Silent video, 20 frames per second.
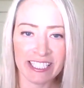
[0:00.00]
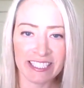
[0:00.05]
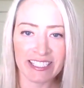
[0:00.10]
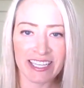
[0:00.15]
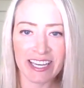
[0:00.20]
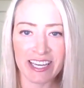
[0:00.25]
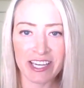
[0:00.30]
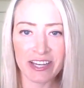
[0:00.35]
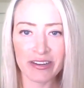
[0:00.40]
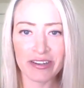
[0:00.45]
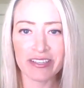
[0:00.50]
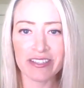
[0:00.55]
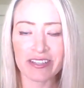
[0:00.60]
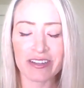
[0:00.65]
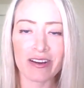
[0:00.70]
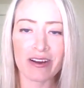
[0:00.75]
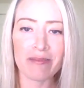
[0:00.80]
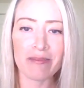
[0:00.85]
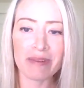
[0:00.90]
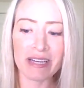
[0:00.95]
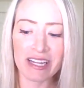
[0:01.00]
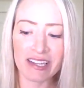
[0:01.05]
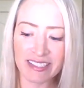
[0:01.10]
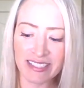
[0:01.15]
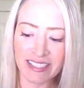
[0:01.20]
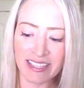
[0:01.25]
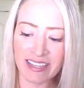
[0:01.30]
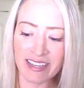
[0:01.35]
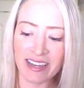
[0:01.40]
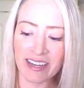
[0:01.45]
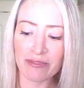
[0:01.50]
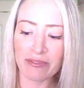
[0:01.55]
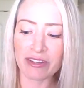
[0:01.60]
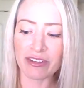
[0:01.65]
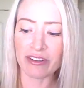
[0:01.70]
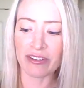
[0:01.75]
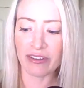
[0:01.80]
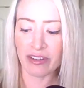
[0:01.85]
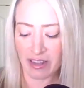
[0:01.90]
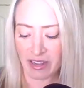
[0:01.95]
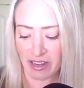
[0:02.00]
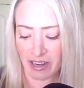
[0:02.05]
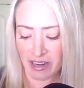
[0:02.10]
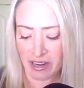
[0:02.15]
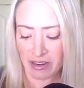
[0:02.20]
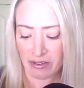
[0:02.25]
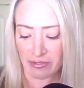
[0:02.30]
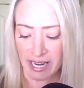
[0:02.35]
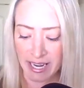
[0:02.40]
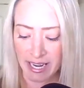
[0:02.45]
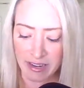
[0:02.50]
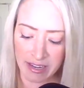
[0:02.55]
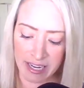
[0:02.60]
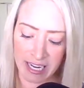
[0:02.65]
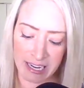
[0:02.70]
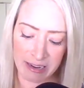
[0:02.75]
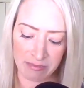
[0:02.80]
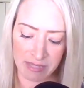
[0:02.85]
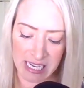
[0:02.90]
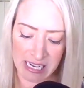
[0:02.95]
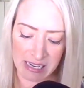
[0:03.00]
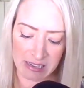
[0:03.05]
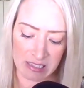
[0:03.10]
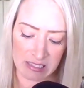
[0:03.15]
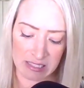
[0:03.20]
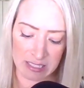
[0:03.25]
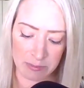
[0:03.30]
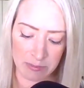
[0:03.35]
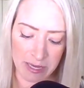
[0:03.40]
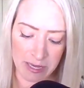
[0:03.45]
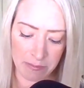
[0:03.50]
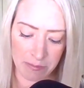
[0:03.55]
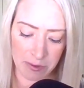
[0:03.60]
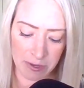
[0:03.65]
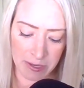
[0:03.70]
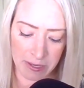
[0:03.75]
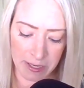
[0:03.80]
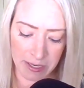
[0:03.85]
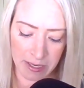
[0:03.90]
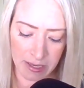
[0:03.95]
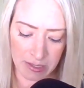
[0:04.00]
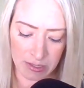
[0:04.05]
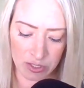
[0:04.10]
in the comments, and I will write your name down on this paper.